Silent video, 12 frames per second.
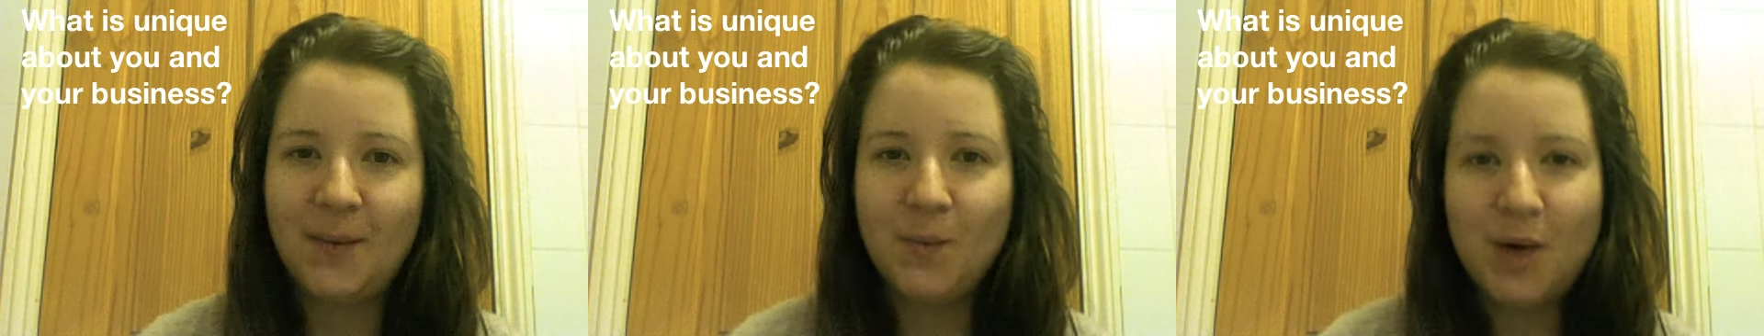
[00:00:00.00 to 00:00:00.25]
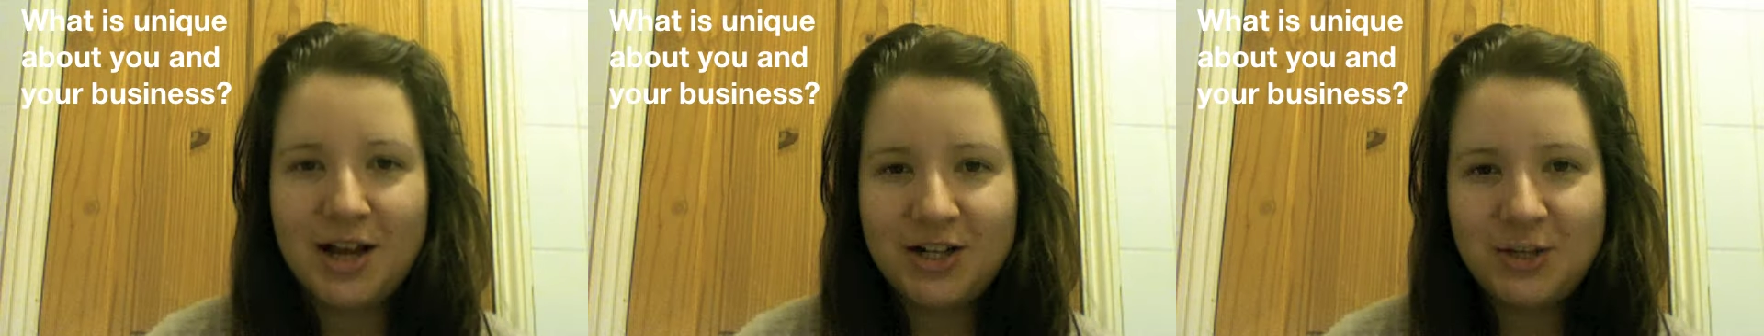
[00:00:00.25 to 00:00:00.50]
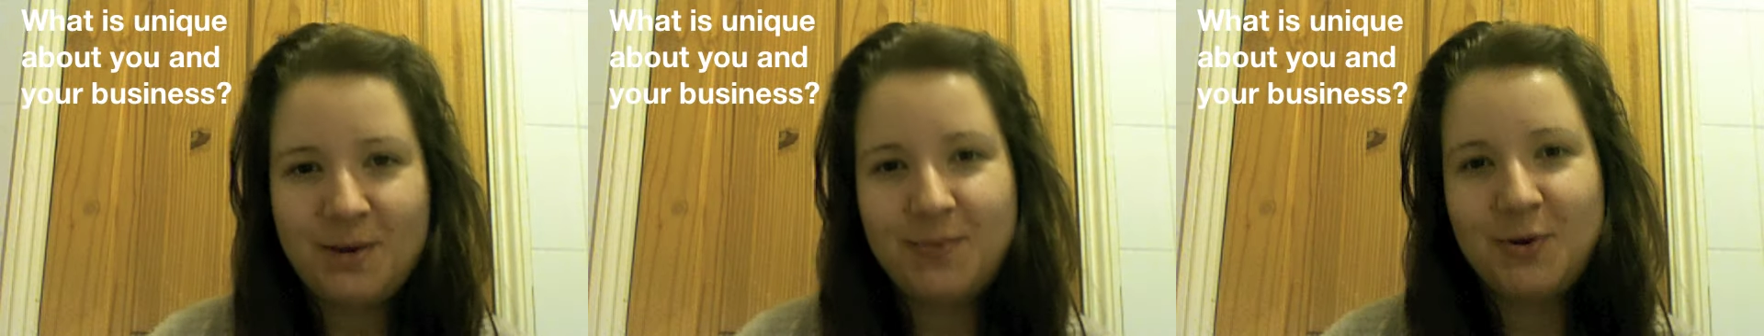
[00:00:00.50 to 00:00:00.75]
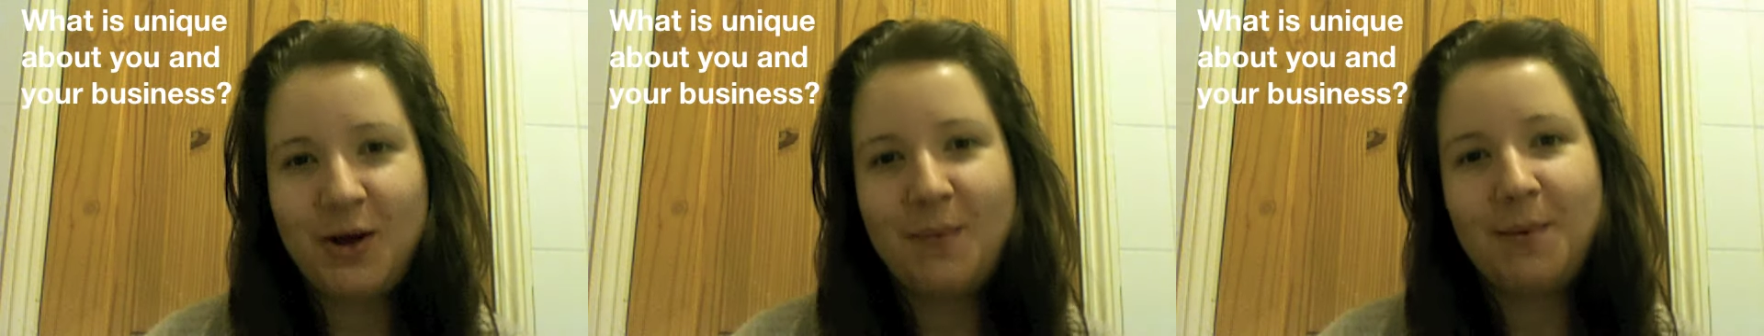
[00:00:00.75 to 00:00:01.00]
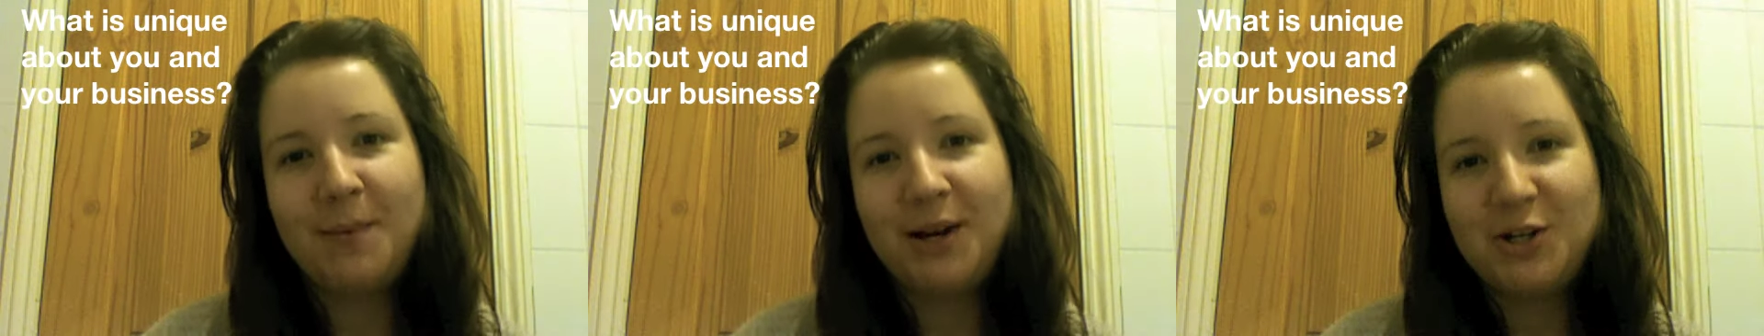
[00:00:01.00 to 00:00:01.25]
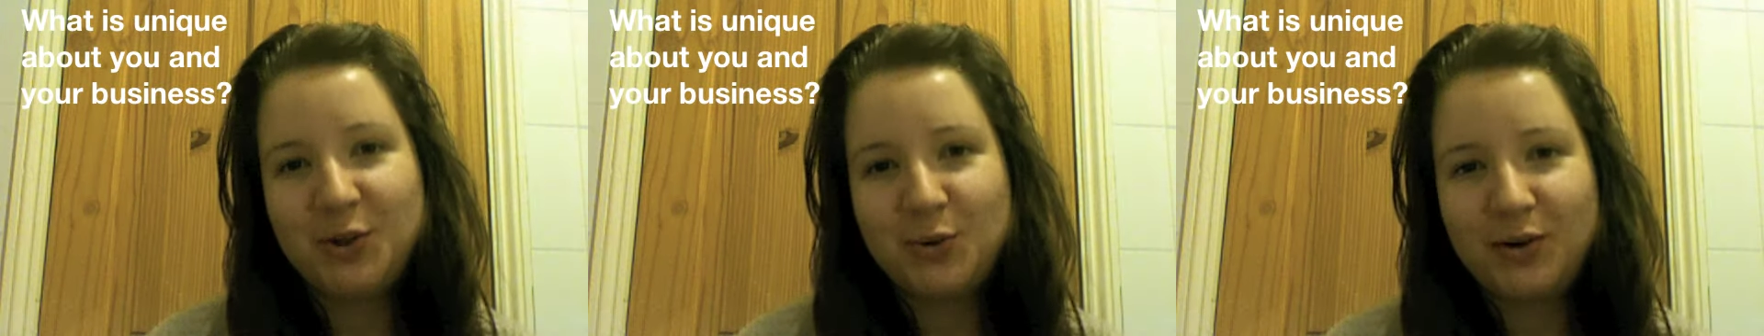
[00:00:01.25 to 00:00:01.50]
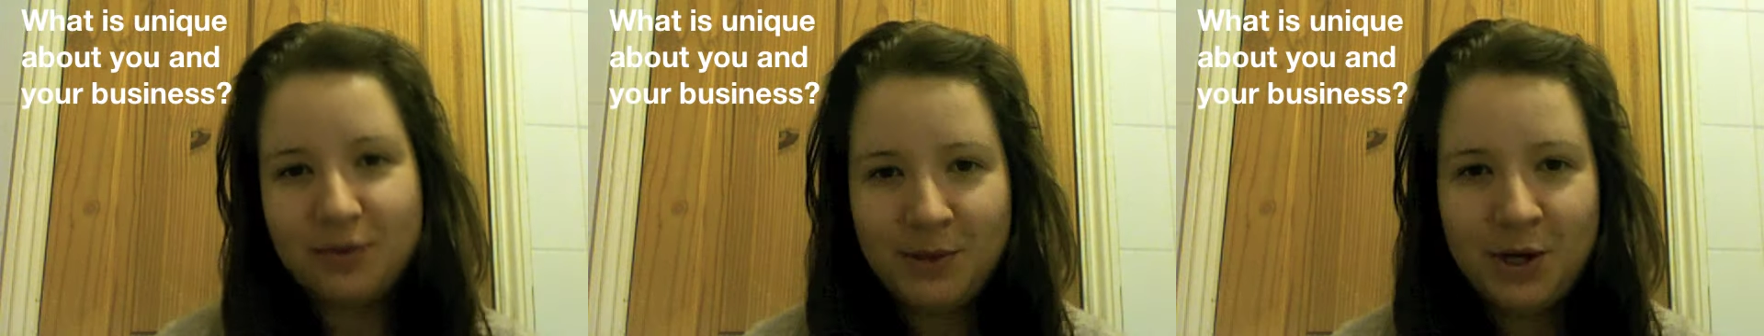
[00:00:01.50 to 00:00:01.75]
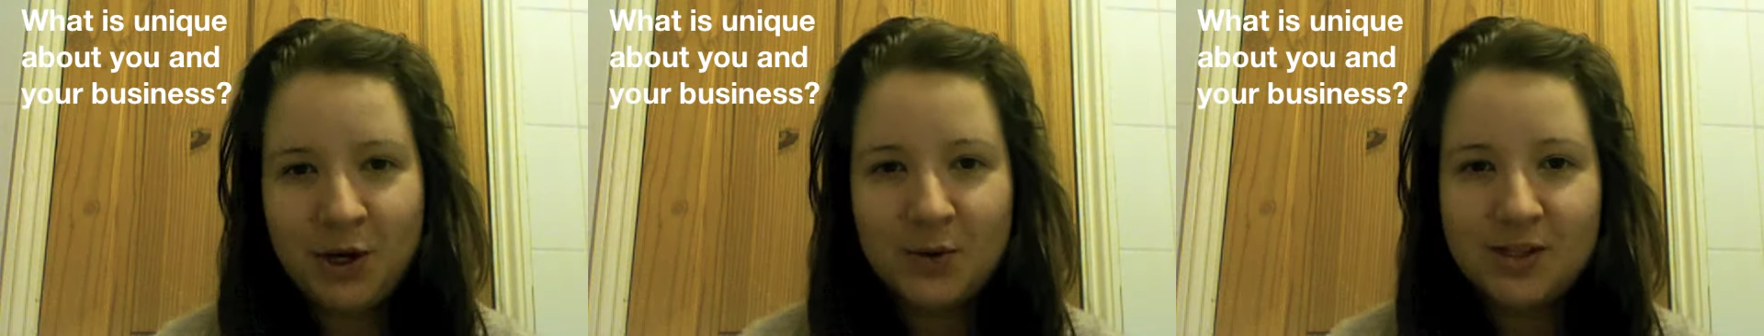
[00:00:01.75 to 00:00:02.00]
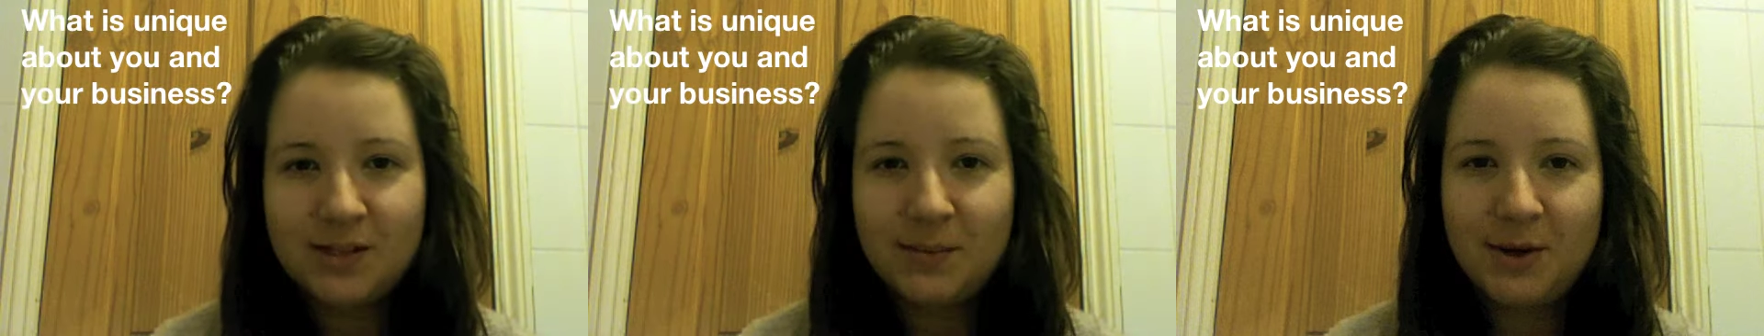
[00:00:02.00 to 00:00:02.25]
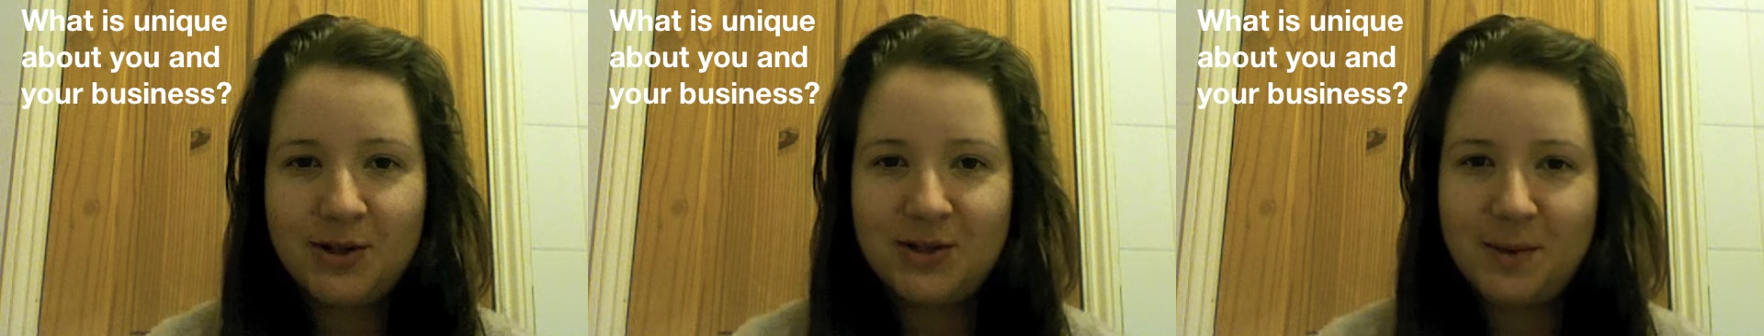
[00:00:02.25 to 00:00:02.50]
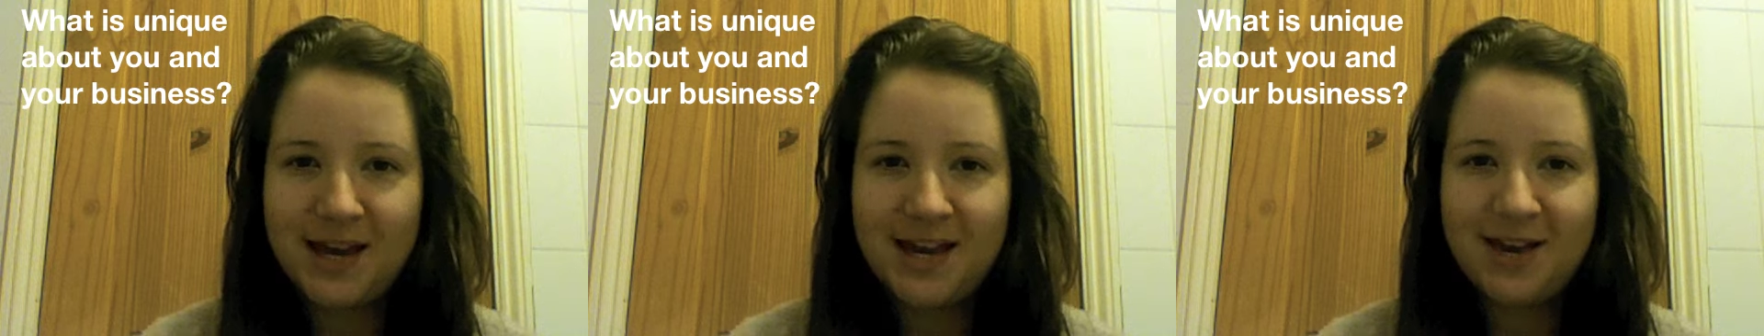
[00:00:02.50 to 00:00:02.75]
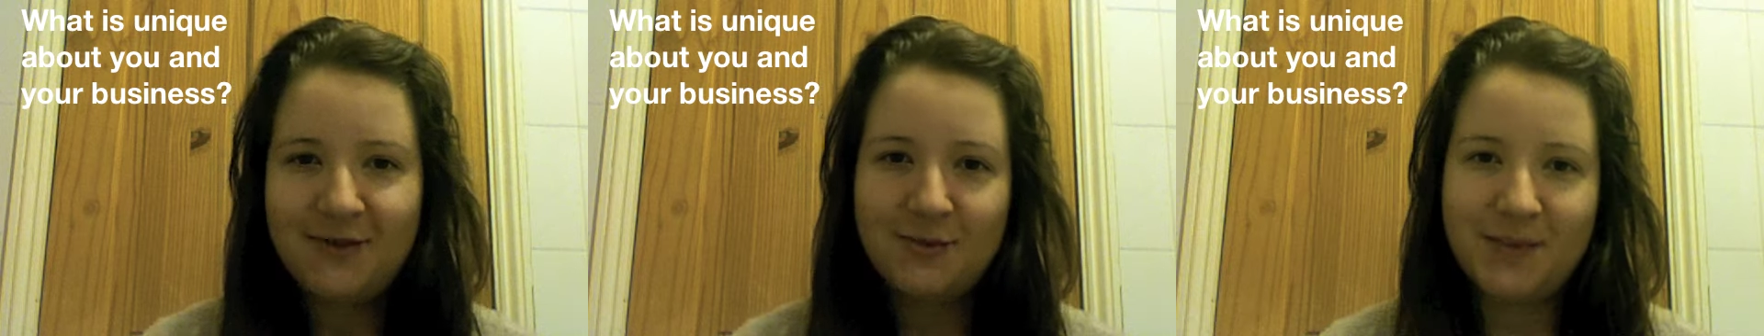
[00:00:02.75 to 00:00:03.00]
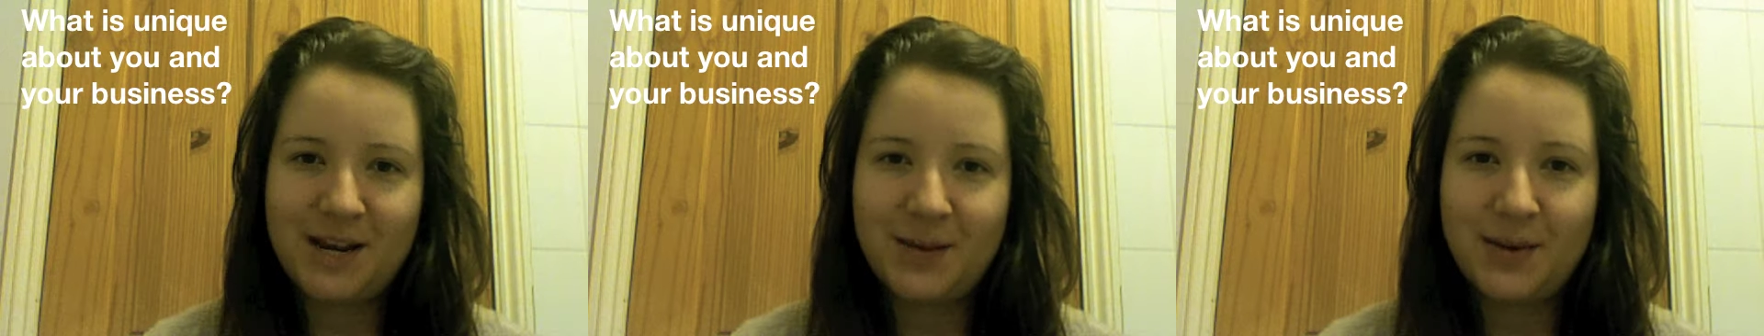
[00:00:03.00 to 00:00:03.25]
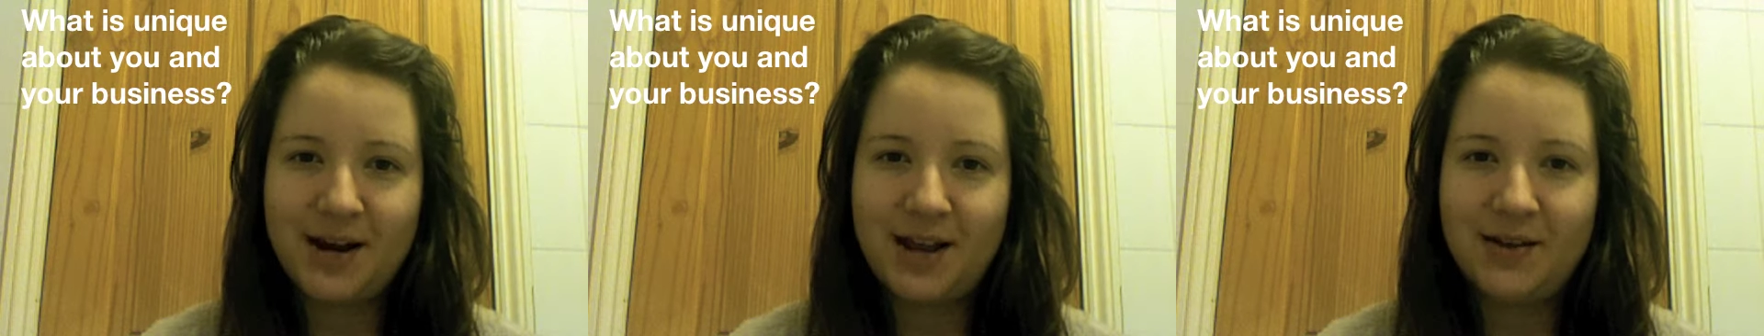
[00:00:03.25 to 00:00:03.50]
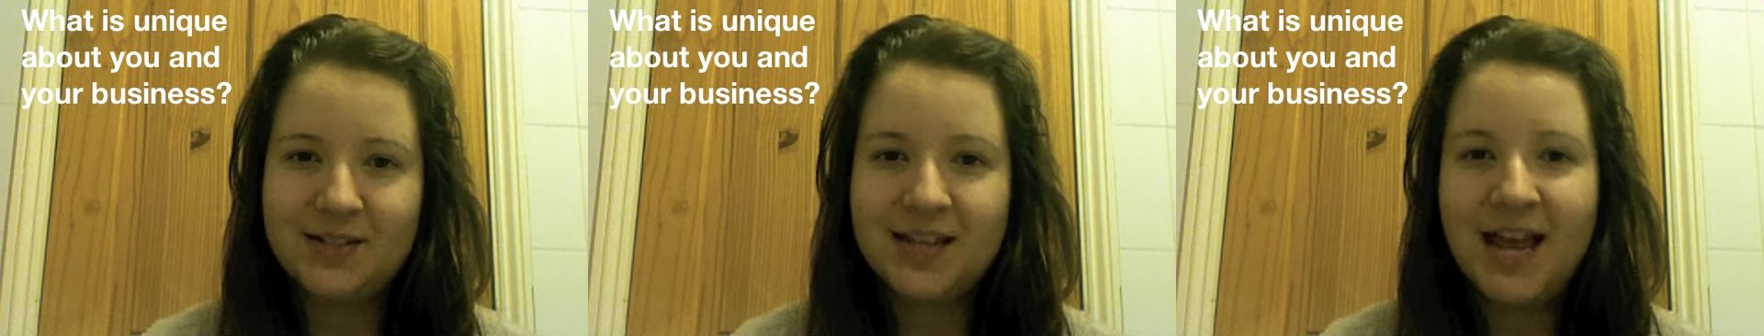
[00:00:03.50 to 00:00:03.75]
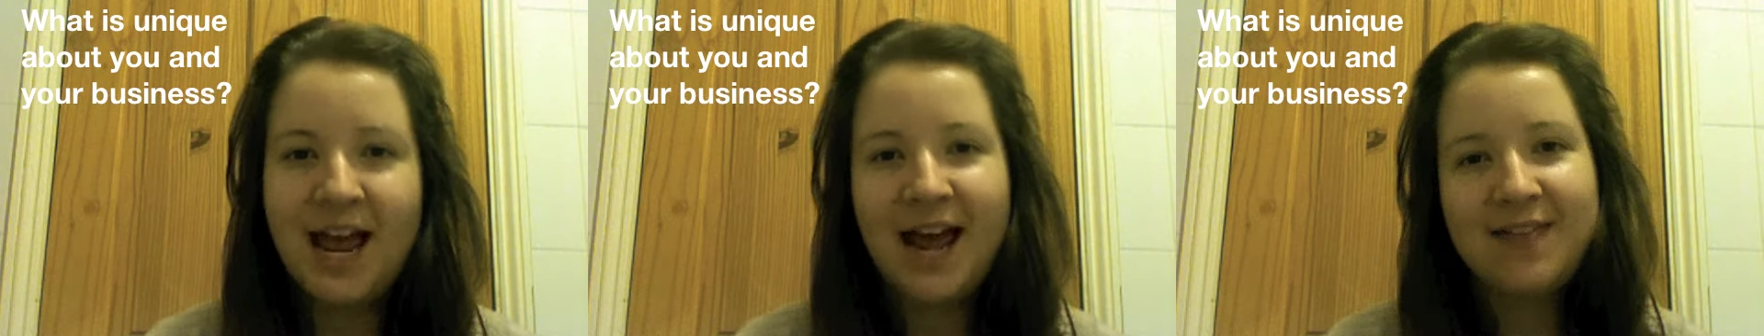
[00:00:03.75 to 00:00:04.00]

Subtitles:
Why should people come and buy jewellery from you as opposed to buying it from anyone else?